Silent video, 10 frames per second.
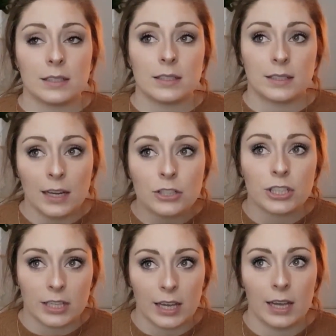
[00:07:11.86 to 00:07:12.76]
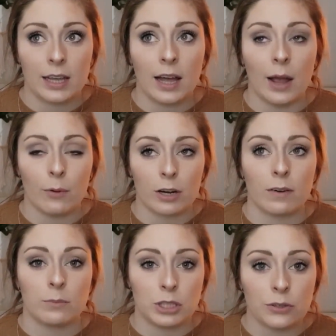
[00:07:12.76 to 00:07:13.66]
essentially, I work
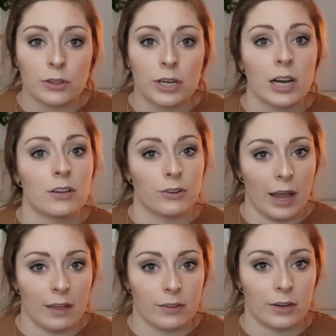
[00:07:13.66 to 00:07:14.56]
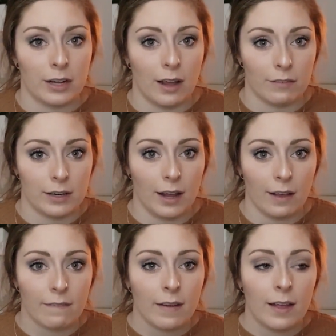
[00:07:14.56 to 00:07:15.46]
from 2:30 to 8:30 every
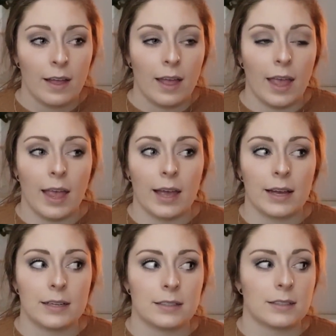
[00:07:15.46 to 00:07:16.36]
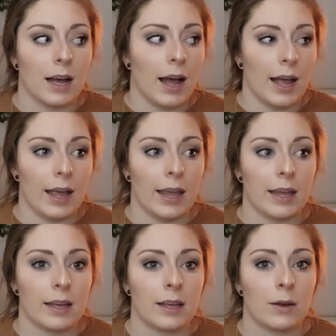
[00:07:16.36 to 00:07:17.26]
day. And
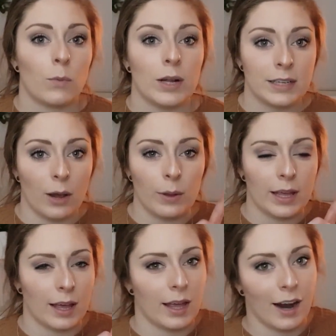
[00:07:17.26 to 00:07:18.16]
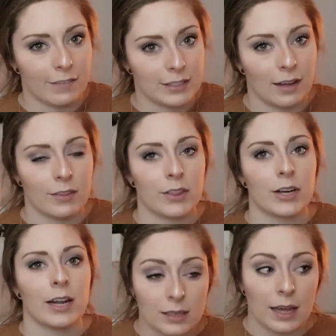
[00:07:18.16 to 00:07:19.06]
one day a week I get off at
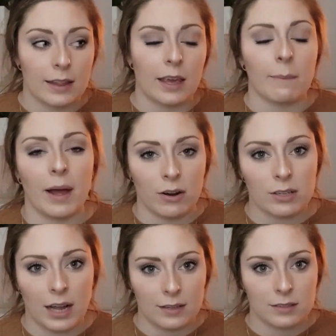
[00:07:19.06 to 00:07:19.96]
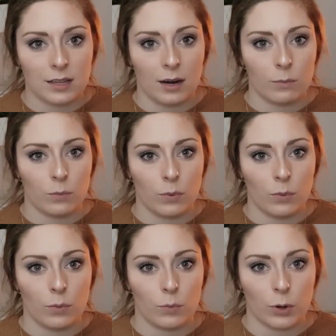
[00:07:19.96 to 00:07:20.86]
7:30. The amount of classes that I'm
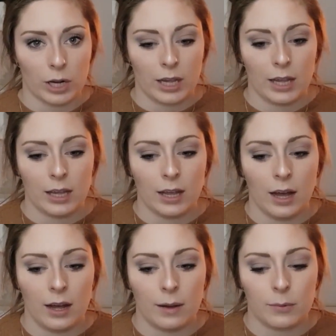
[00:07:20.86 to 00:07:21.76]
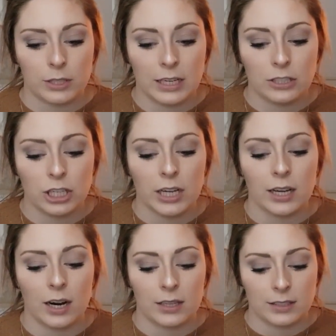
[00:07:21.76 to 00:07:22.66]
working or teaching
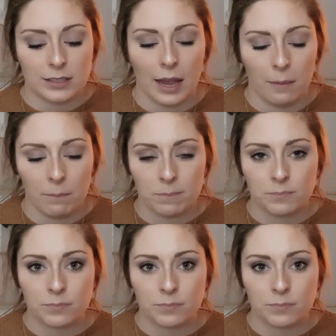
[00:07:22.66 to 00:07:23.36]
are the same.